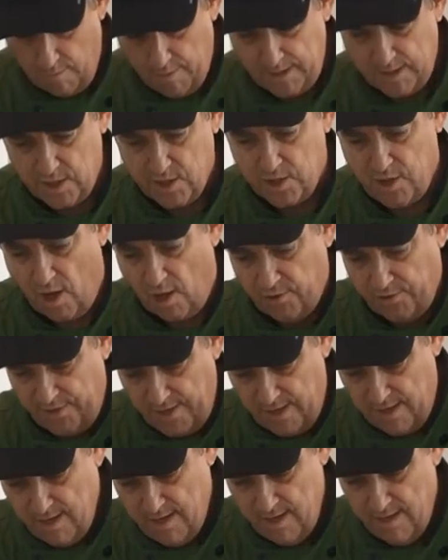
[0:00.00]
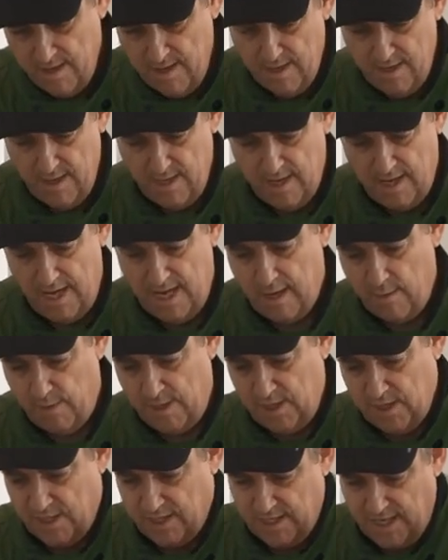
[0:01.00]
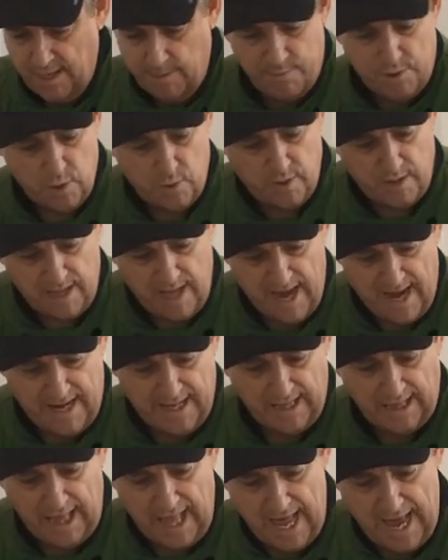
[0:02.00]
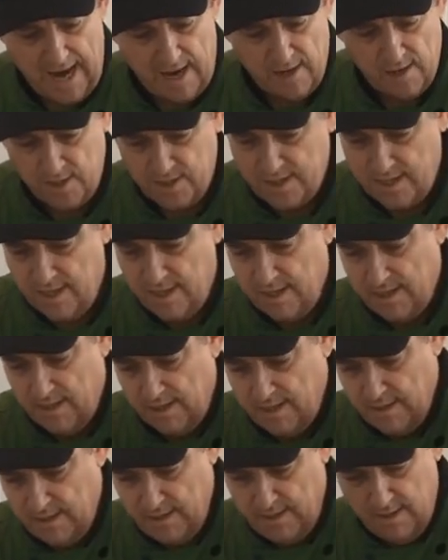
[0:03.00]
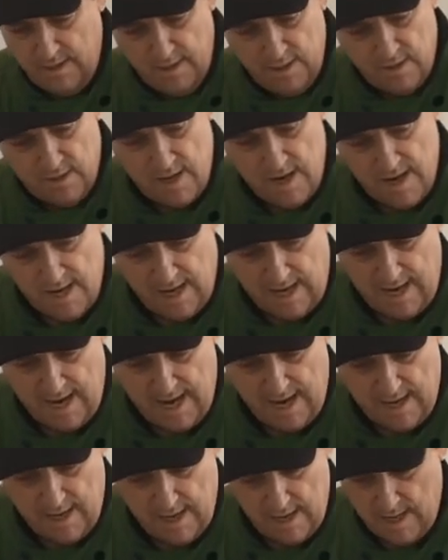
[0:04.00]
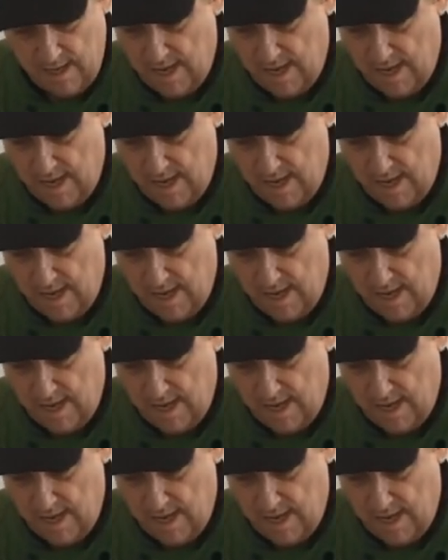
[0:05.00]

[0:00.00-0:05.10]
been salted and we just keep doing that in layers, trying to get a